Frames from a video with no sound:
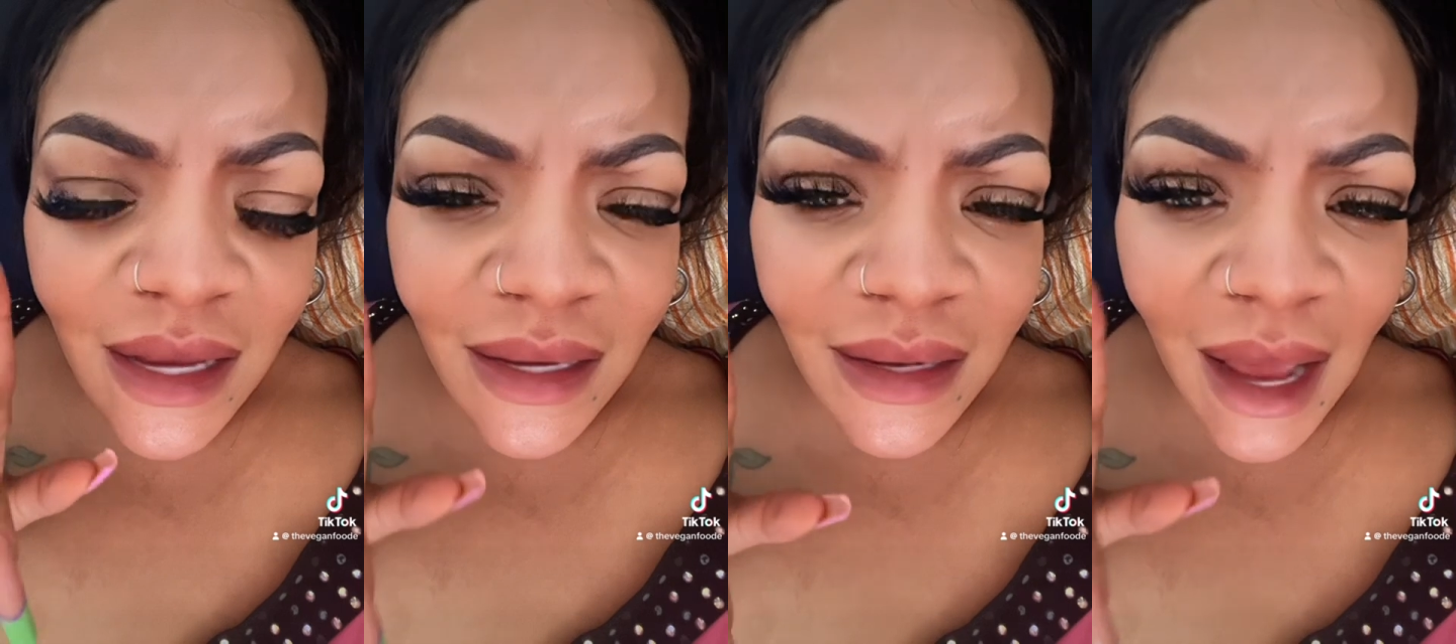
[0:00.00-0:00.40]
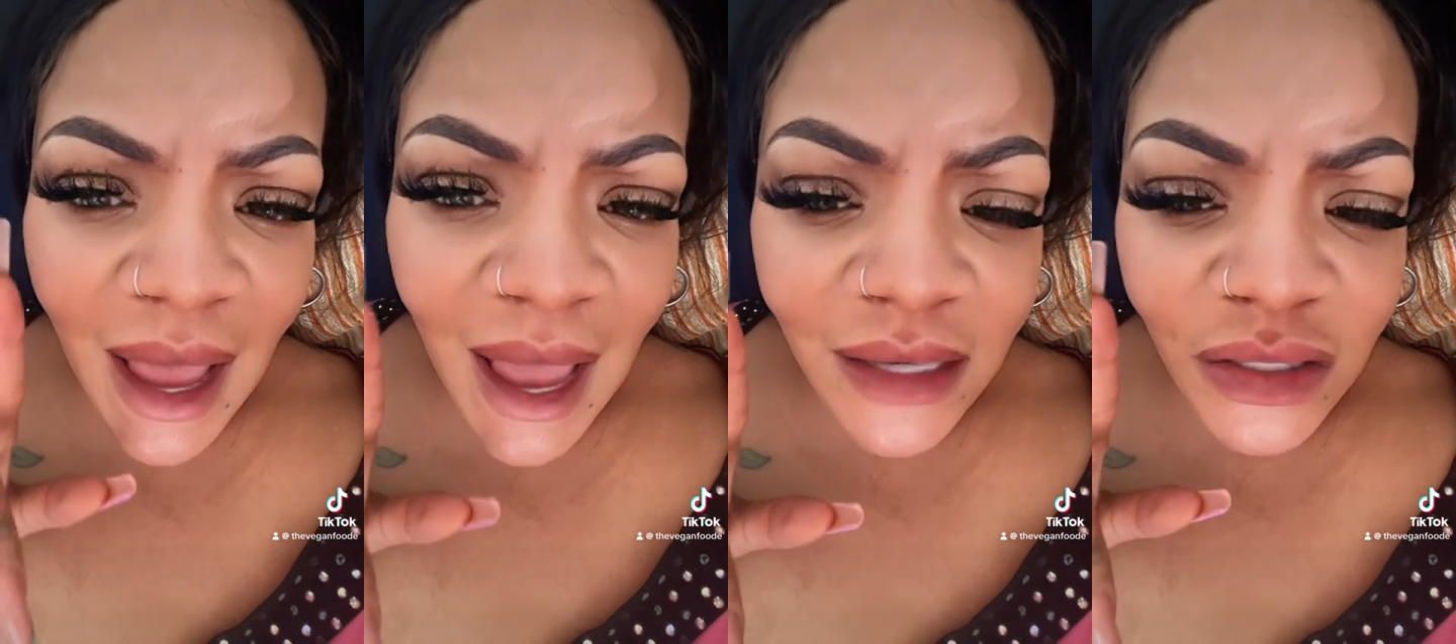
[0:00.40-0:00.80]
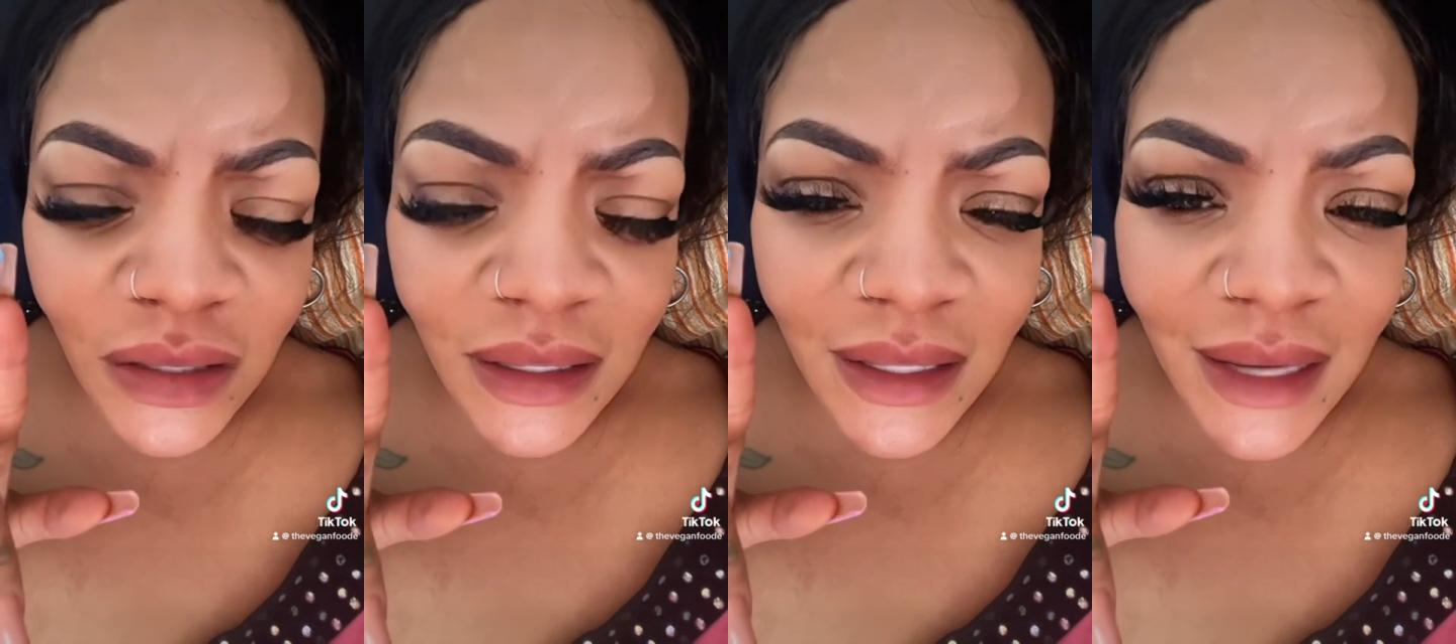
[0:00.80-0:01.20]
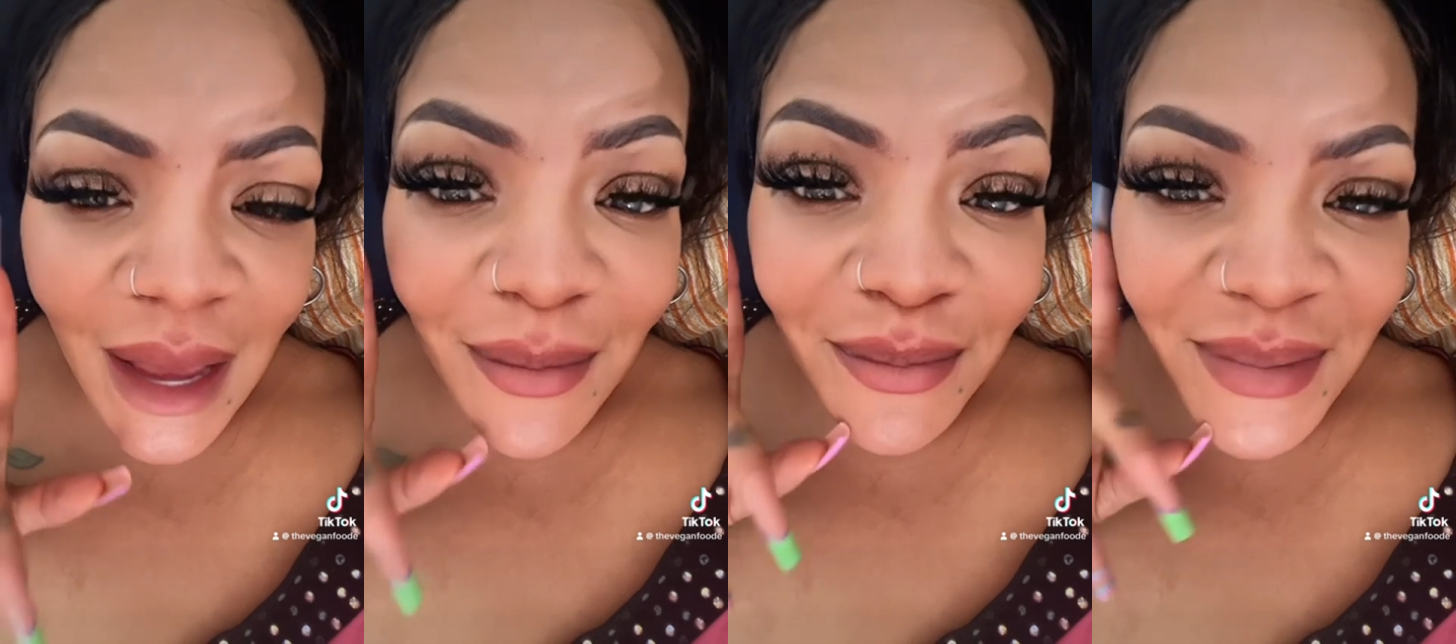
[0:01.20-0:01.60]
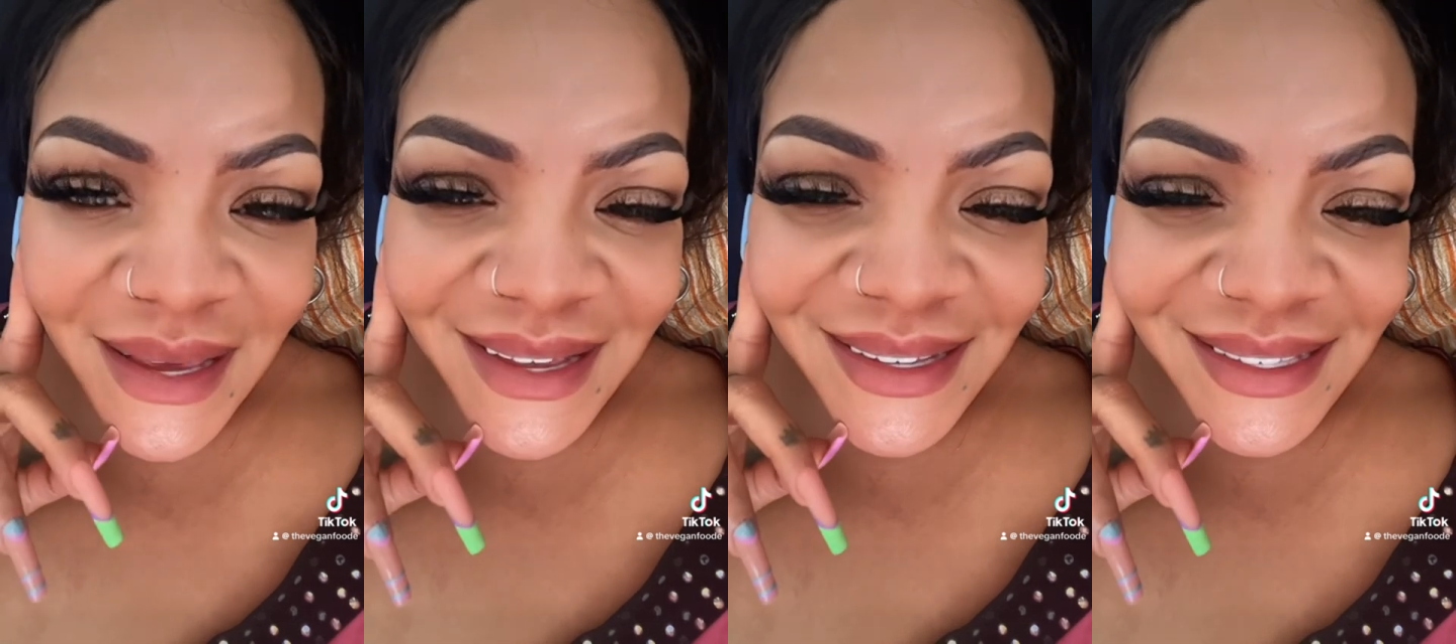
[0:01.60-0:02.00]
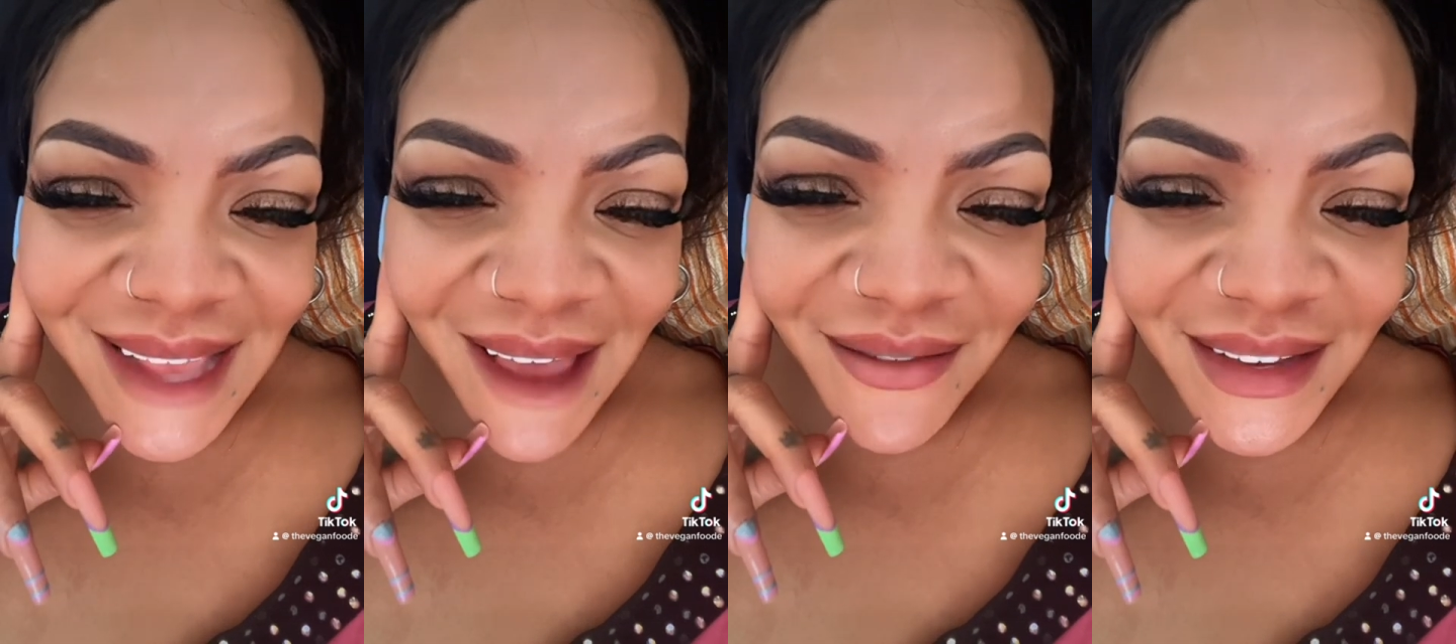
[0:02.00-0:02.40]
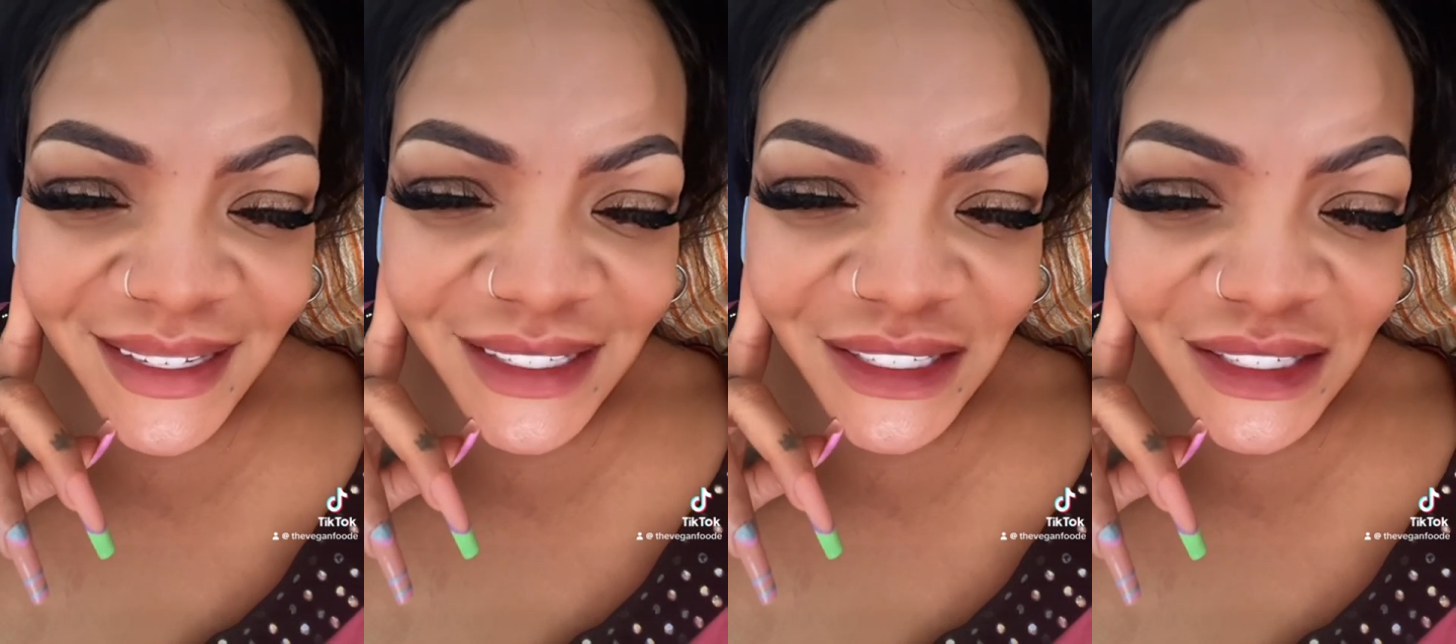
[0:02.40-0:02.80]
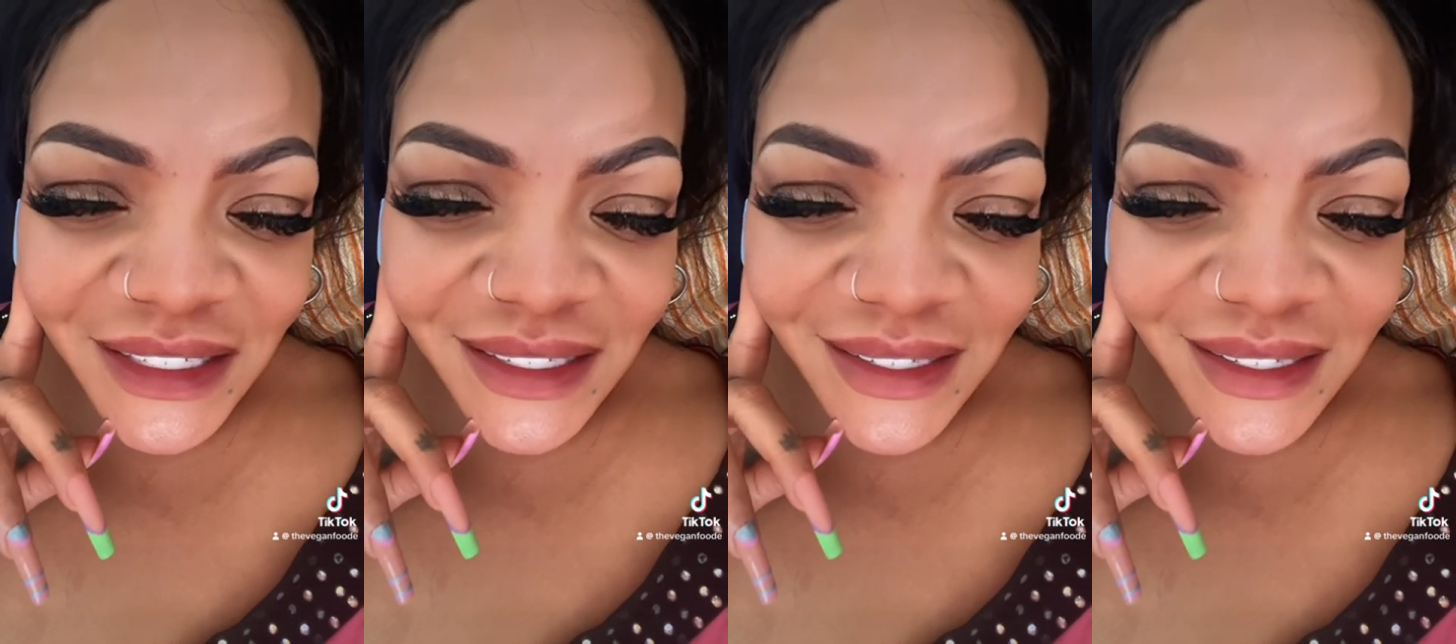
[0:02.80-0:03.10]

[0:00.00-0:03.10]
and not actually being savage?